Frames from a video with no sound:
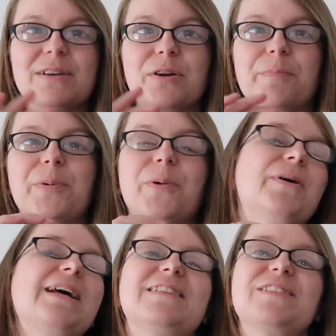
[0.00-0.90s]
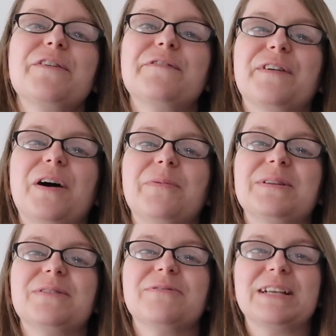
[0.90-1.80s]
Good boy. So far
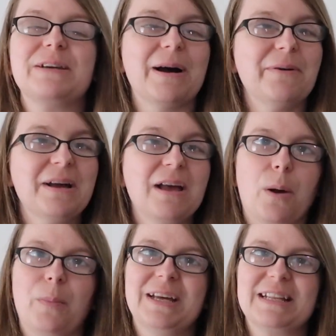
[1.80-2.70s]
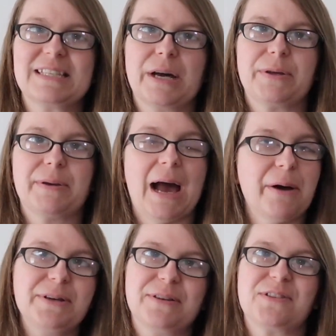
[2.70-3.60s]
we're doing really well and we're going to tell you
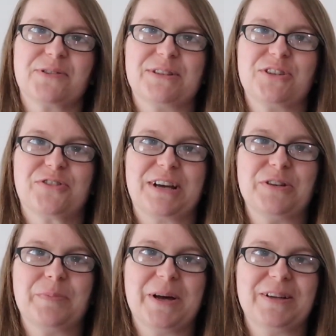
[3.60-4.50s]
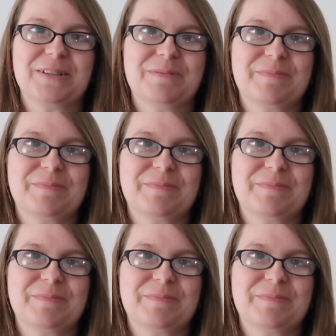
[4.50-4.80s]
how you can syringe train your bird.